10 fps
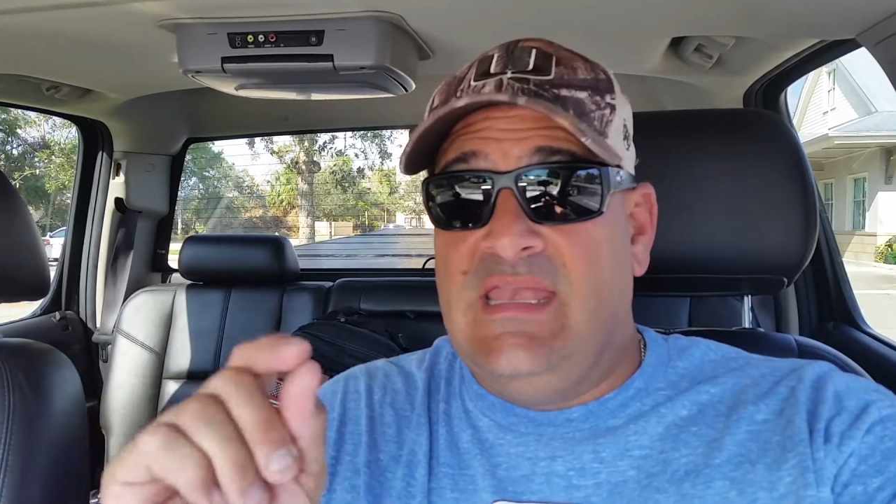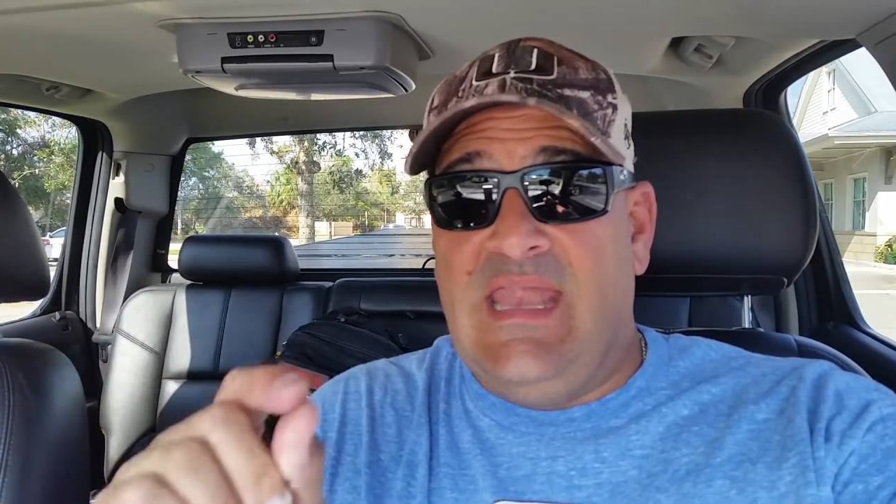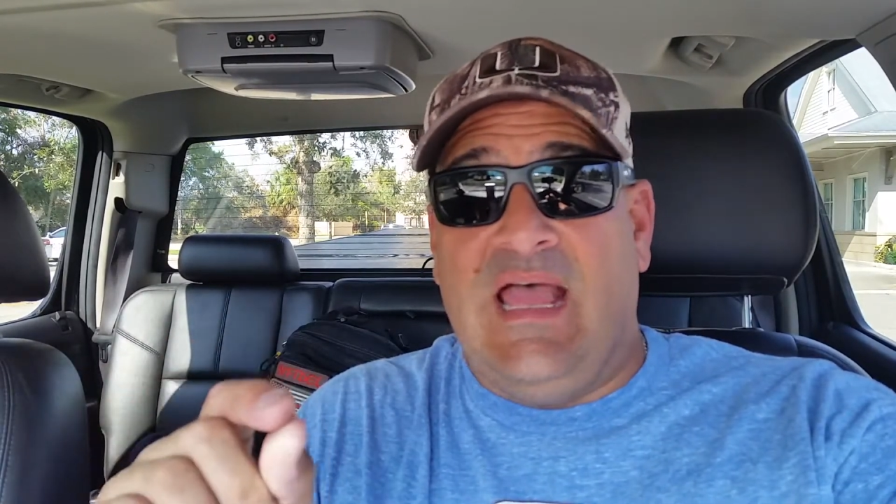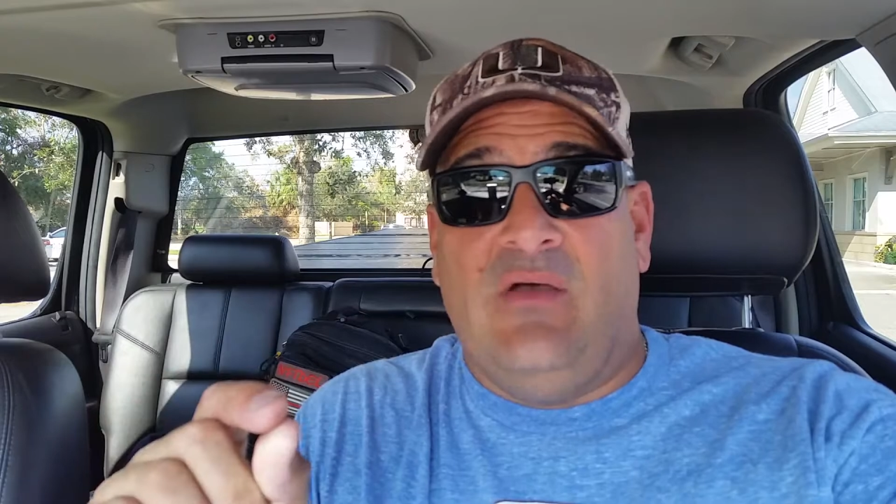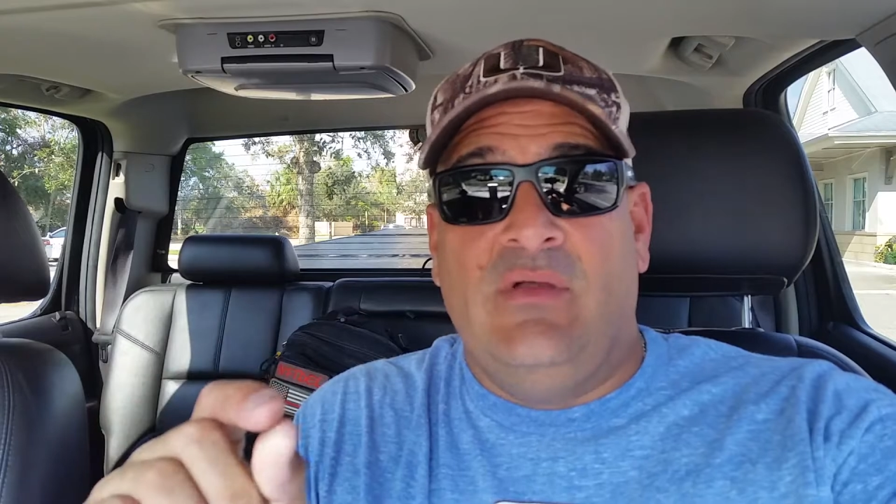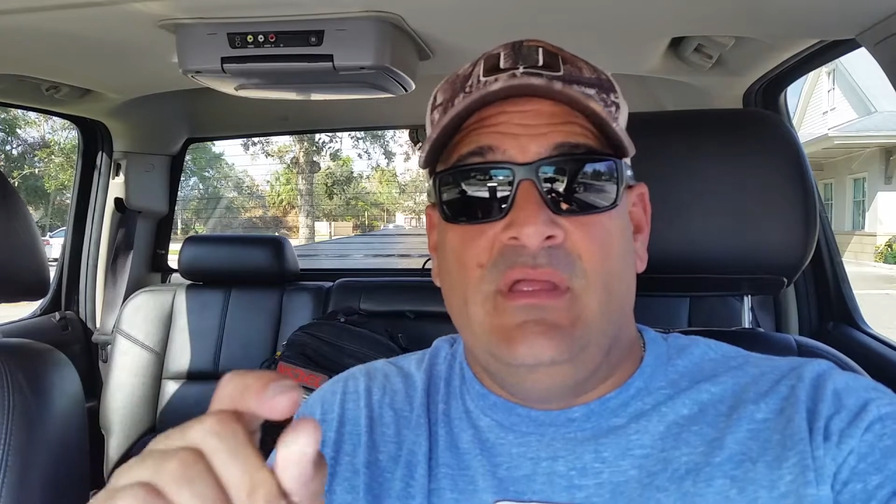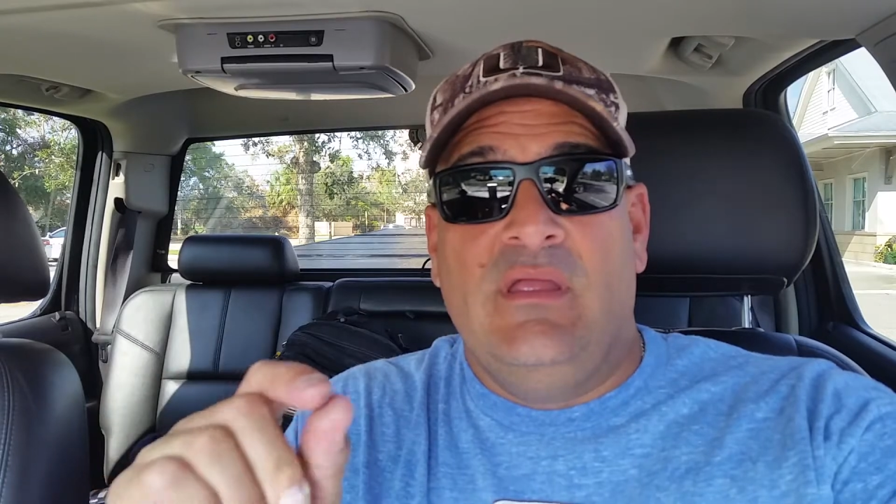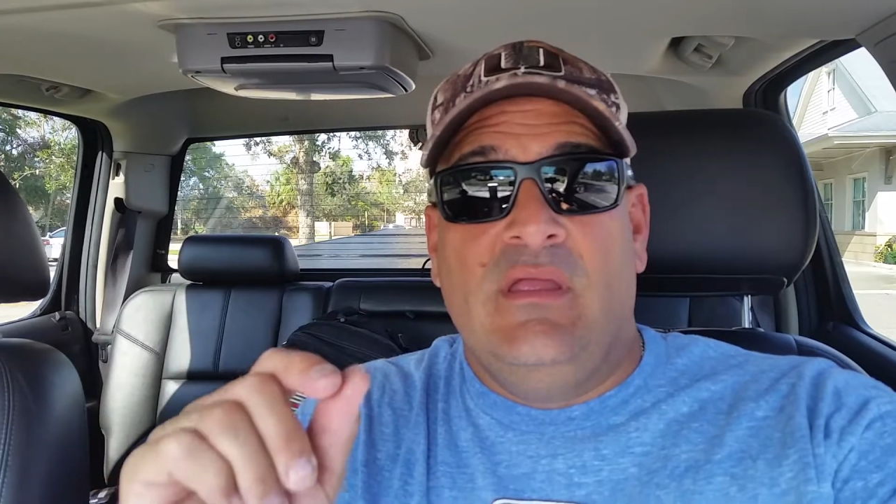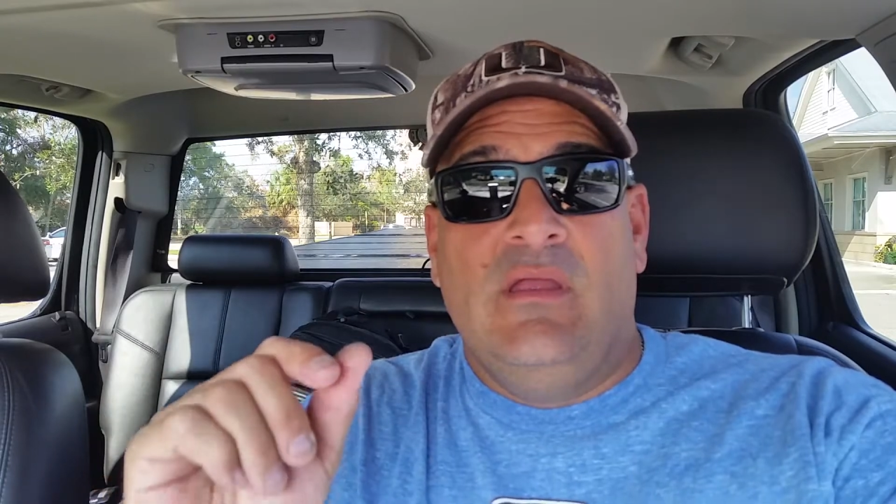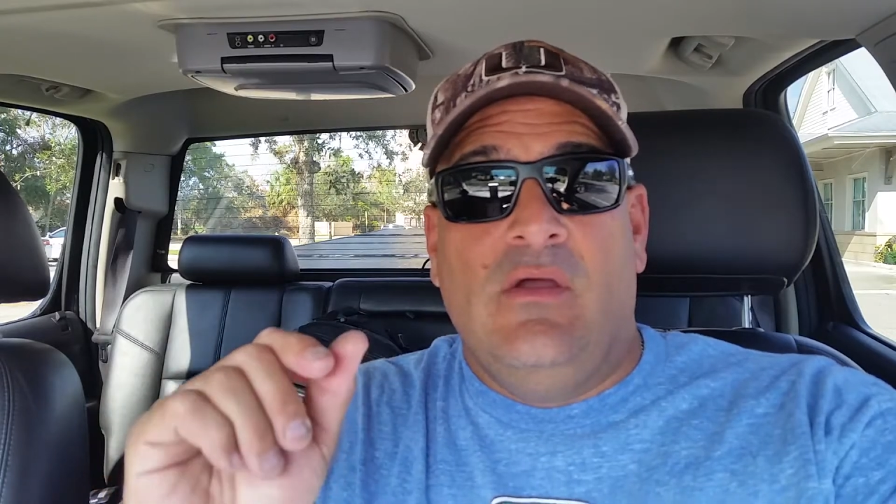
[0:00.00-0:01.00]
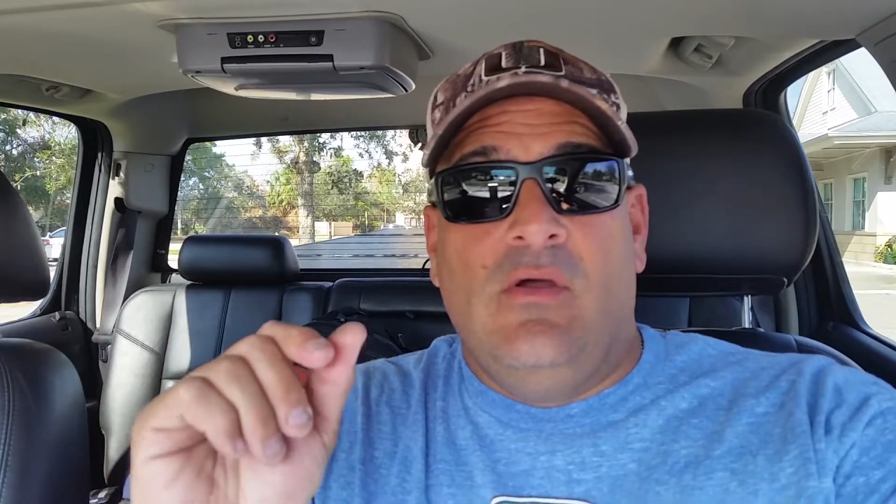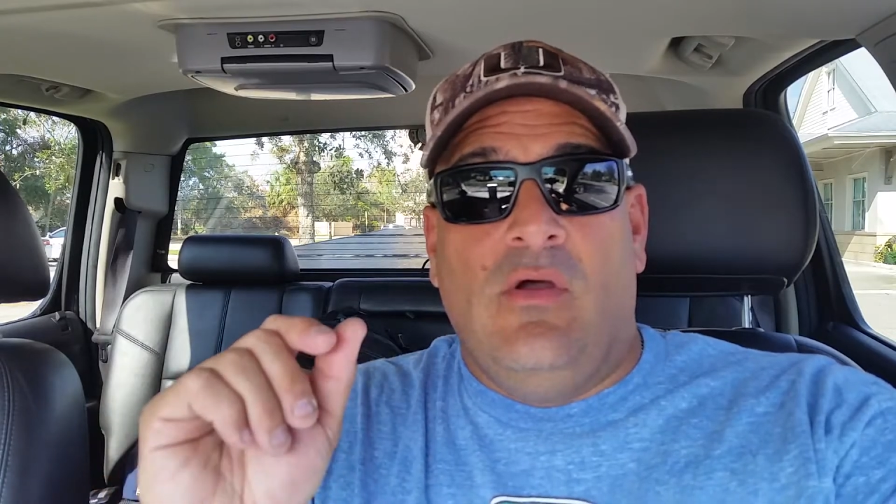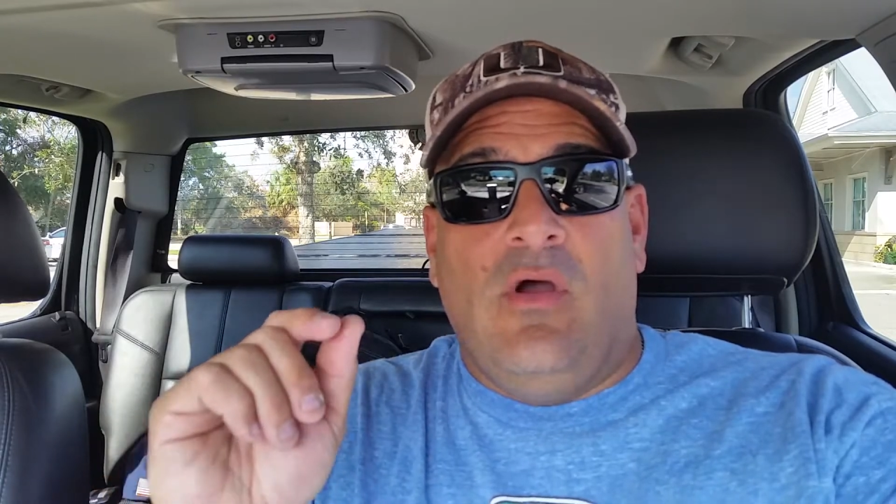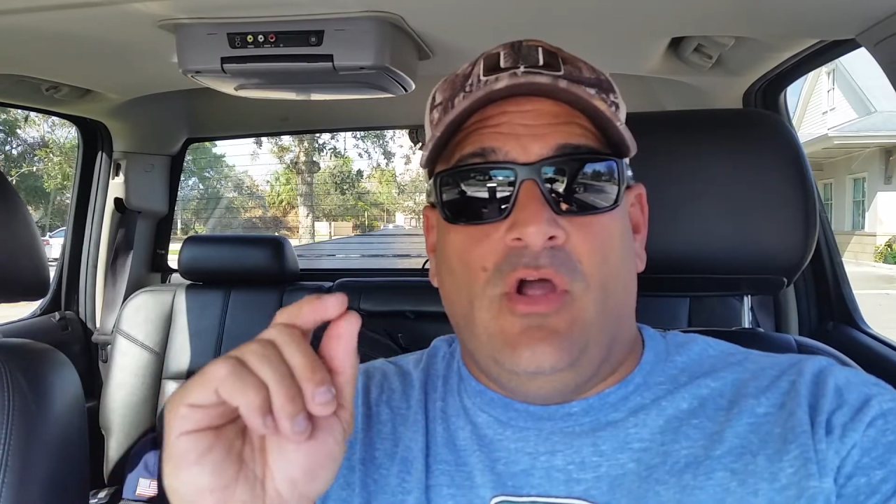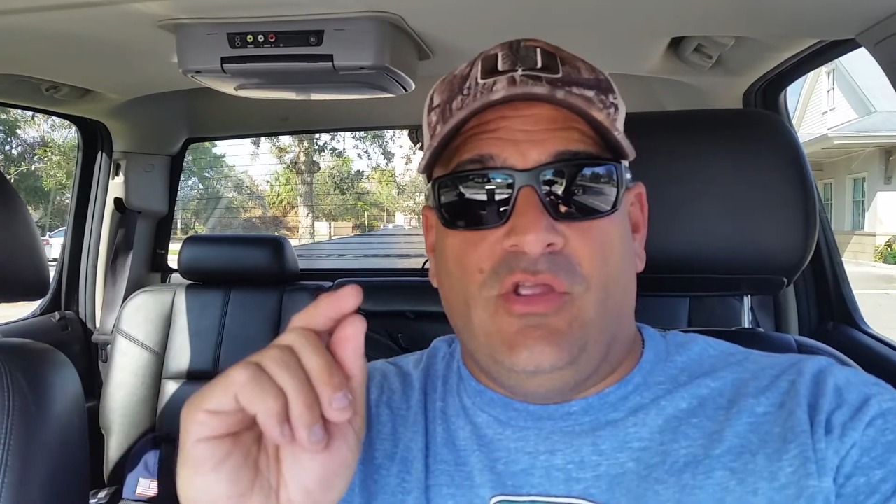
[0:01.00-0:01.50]
Now,
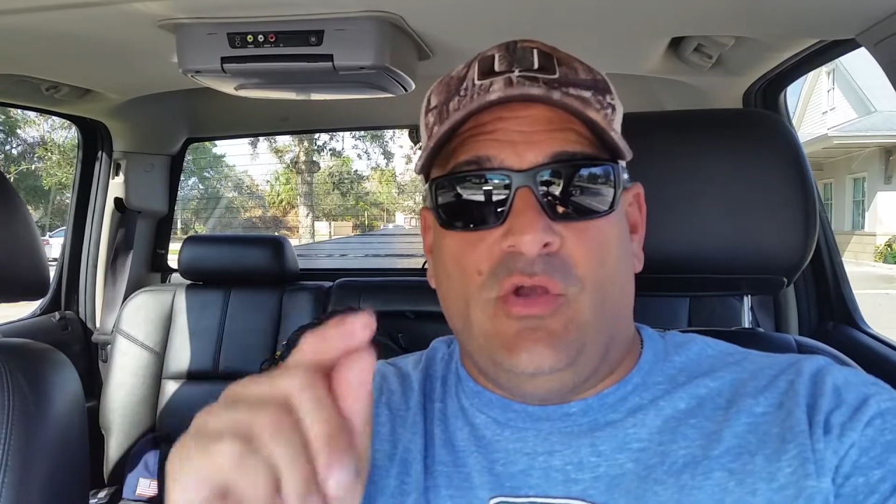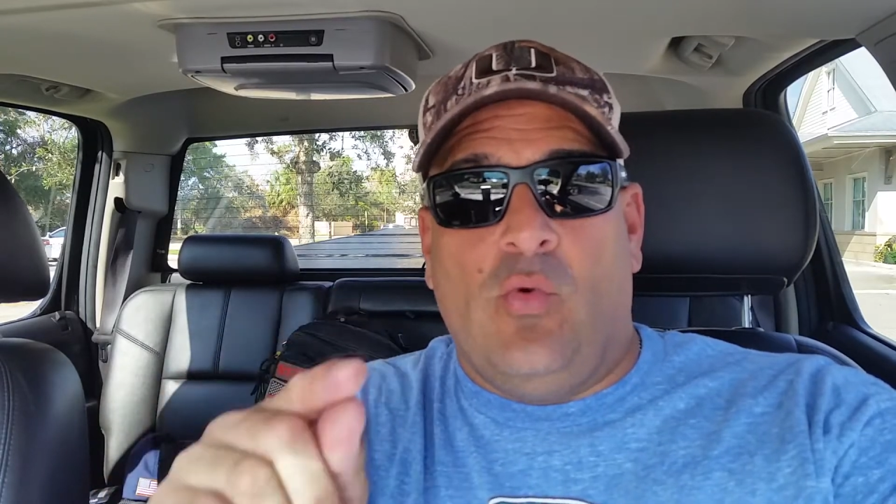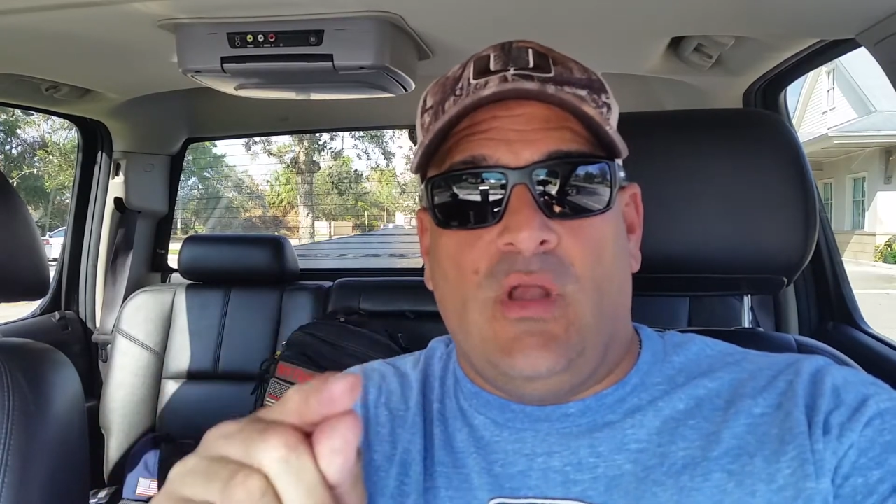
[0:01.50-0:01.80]
are you going